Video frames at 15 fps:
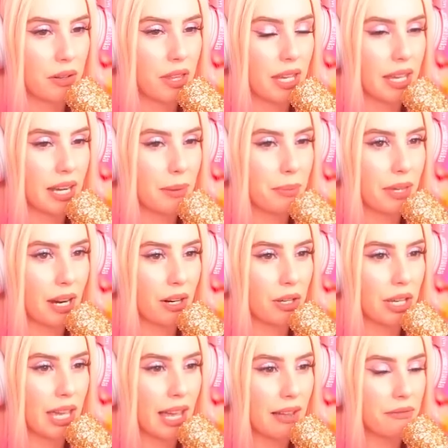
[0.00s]
did they get up there? You
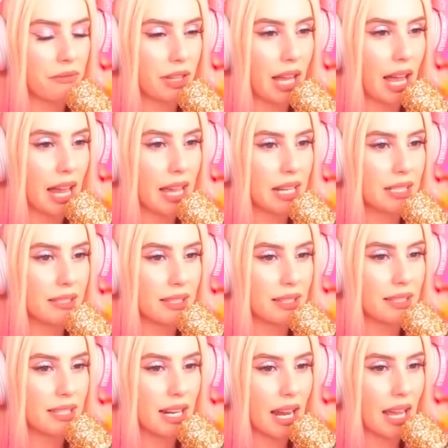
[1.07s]
can't fly in Sunset